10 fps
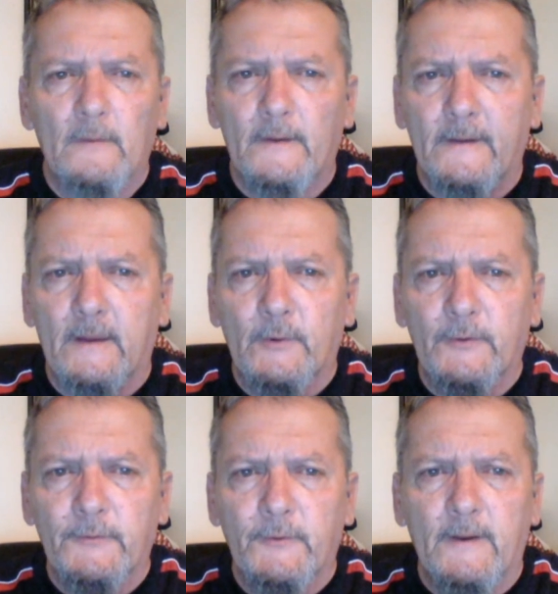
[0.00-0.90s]
They never
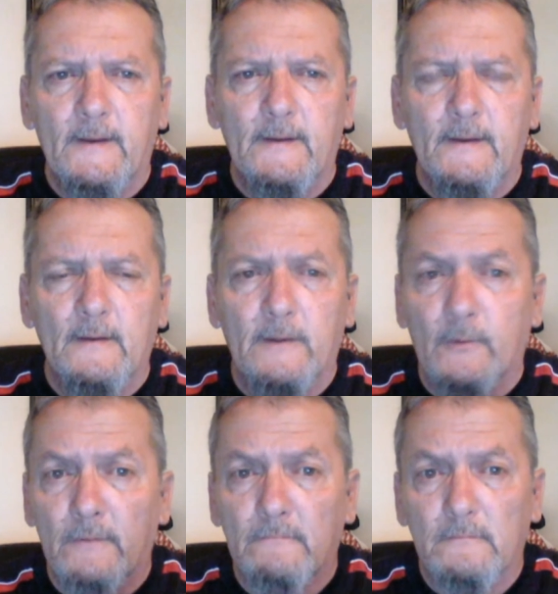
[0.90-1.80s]
strayed. They
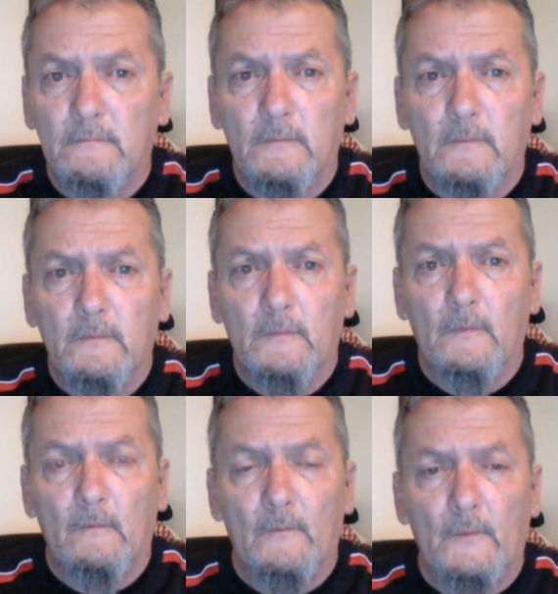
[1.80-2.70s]
were
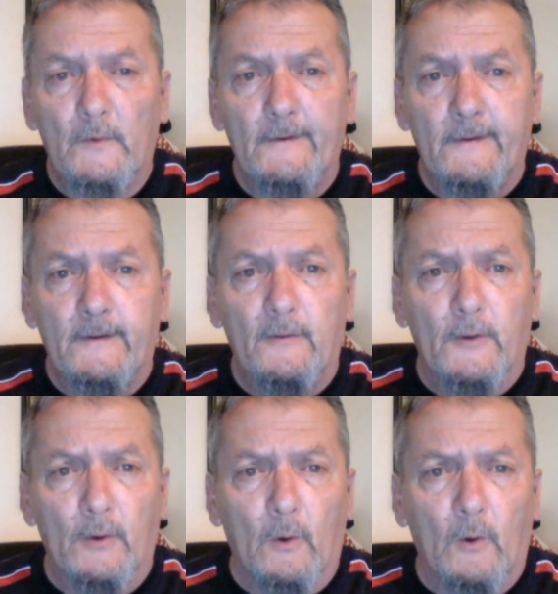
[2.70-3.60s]
in
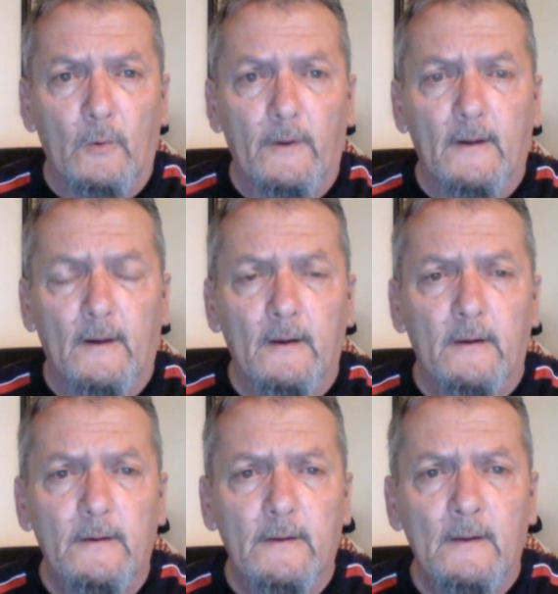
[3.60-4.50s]
their own
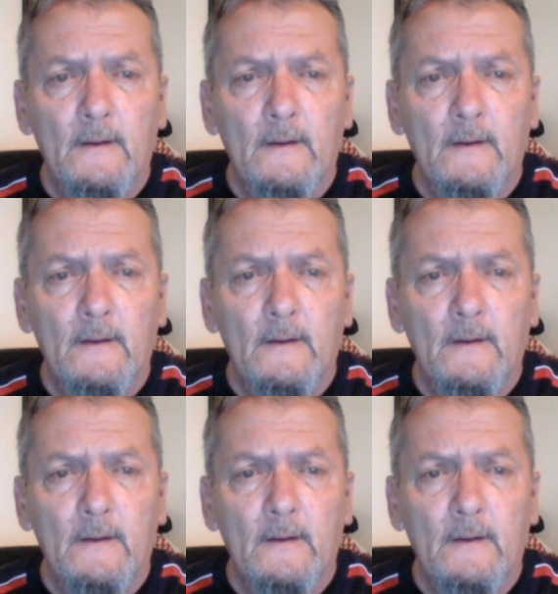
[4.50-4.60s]
heart.